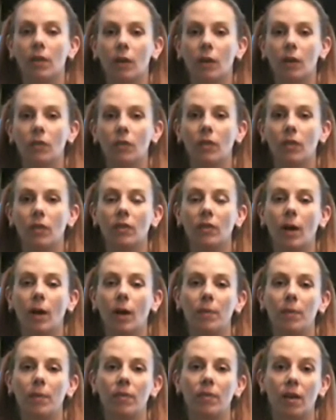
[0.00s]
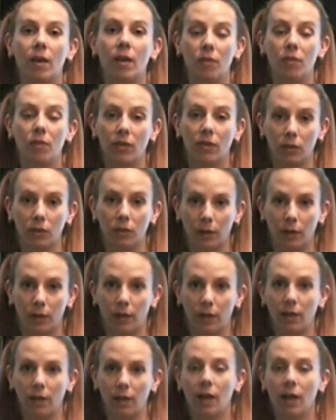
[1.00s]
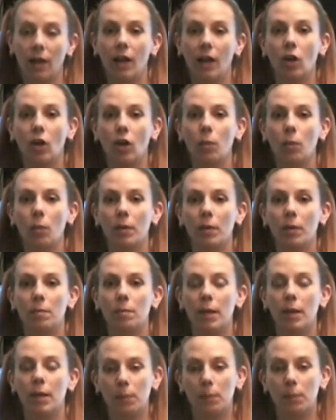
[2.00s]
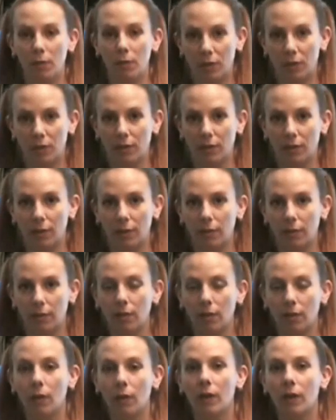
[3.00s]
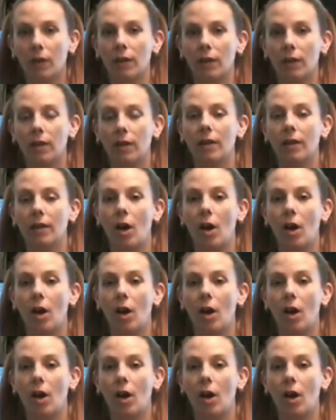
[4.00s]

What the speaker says: Go to the top of the FL screen and open MIDI Preferences, located in